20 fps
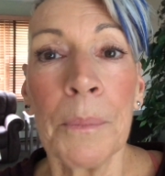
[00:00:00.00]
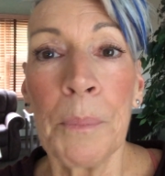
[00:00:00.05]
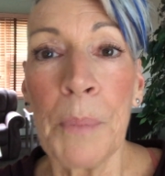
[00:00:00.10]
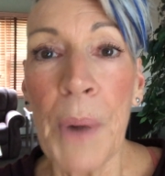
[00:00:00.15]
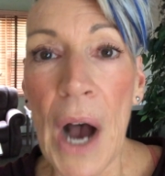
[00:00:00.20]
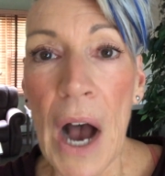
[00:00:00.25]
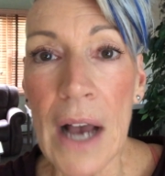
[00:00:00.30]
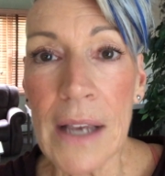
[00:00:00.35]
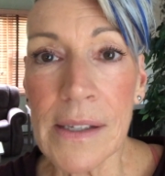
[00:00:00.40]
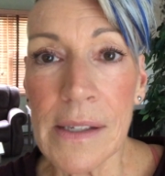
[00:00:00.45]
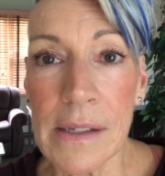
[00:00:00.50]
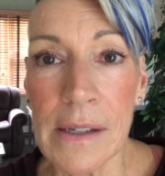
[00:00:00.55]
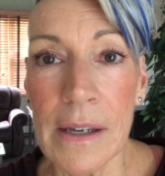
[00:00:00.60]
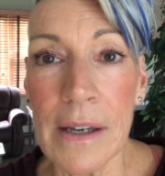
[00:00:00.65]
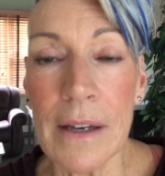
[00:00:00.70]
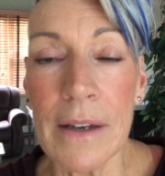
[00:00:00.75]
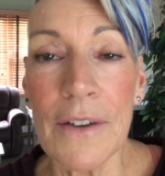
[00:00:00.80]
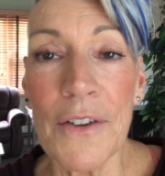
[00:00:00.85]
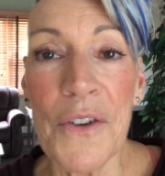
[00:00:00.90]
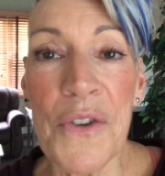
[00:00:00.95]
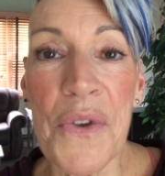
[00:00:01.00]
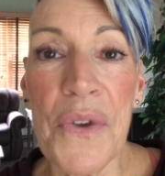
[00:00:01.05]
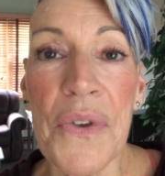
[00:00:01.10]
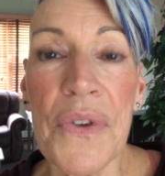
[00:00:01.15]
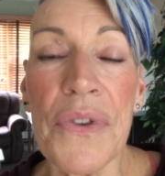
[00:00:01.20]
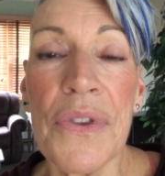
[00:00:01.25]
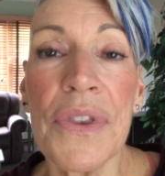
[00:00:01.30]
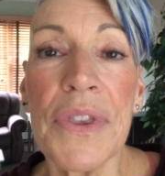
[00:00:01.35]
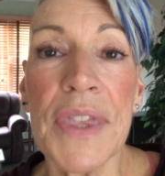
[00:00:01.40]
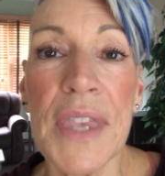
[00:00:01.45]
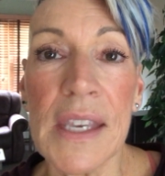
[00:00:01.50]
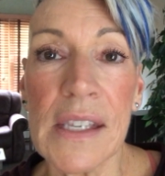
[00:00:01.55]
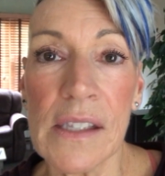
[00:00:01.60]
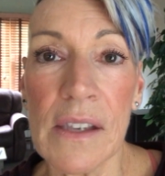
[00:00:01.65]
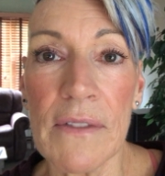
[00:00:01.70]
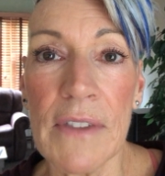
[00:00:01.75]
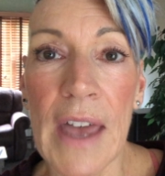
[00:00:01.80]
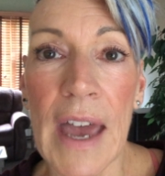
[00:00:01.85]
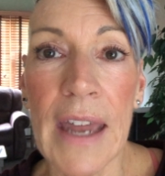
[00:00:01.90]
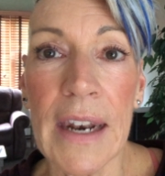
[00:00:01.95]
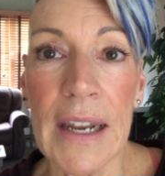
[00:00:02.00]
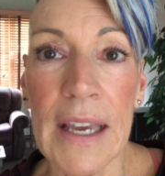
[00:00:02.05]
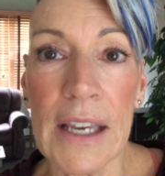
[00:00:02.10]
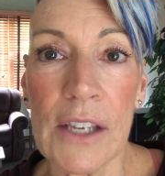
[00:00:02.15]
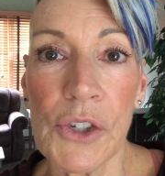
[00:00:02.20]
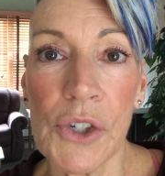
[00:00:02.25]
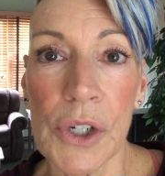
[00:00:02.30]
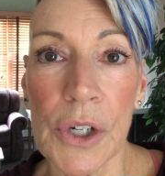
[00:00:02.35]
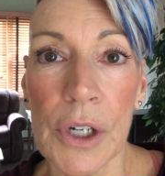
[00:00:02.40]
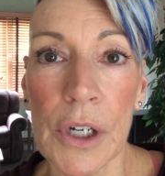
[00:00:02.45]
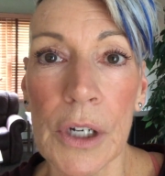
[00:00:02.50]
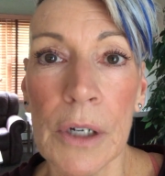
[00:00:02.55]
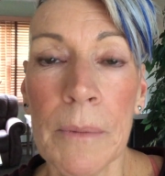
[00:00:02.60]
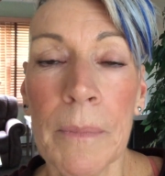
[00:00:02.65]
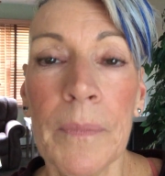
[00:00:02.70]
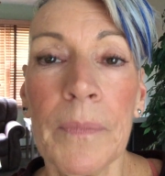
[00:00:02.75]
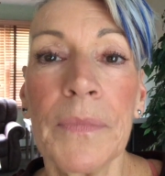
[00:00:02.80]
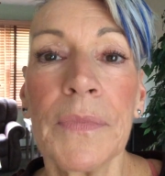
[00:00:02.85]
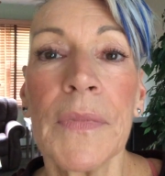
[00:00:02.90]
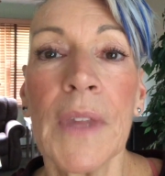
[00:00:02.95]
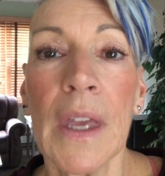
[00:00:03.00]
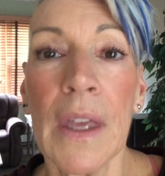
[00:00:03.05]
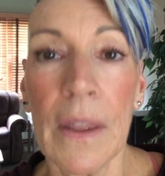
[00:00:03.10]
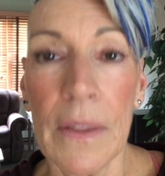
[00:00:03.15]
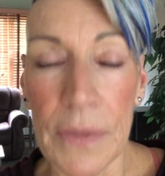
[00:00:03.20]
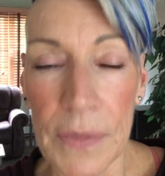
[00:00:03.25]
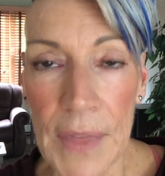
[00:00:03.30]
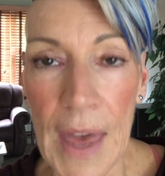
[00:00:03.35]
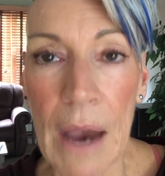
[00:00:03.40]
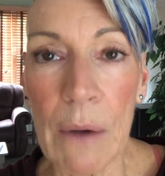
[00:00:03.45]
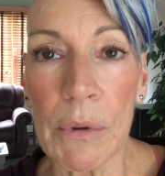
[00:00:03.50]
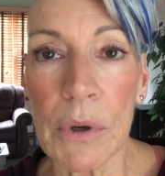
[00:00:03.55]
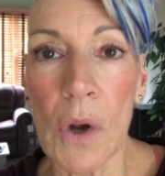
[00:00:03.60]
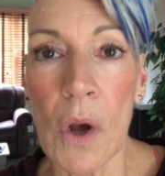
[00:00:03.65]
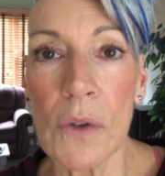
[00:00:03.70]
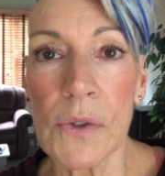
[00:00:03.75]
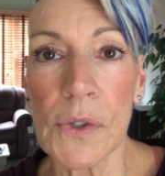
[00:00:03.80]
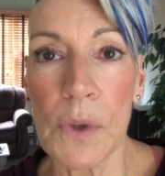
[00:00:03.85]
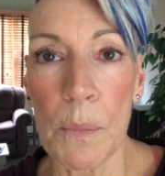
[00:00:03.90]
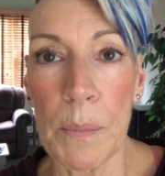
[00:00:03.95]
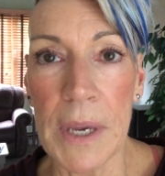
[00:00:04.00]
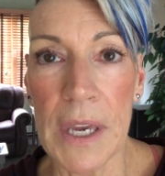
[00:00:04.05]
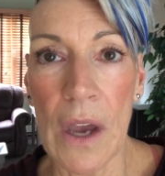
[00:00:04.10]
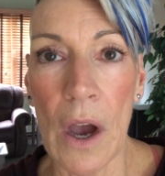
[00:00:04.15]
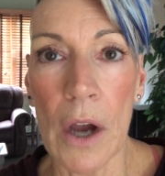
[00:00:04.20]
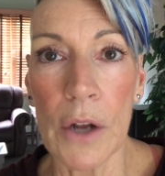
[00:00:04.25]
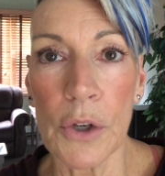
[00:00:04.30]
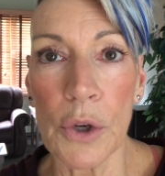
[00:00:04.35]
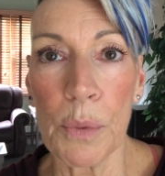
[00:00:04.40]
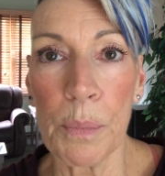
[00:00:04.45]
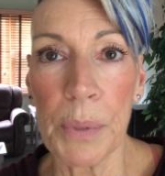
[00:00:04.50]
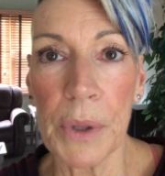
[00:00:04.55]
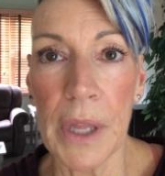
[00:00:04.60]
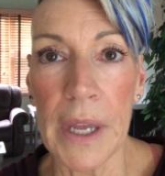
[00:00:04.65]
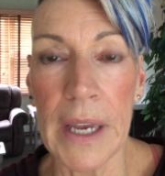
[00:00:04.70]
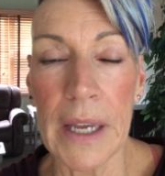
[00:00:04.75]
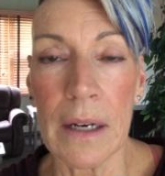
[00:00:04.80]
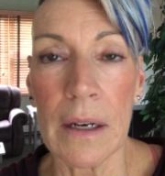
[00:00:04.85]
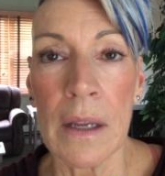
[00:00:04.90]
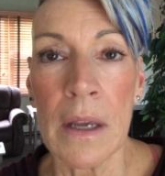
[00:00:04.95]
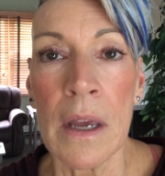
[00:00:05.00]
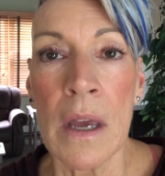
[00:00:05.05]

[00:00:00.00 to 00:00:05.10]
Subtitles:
pasta, things of that nature, that would also be on your plate.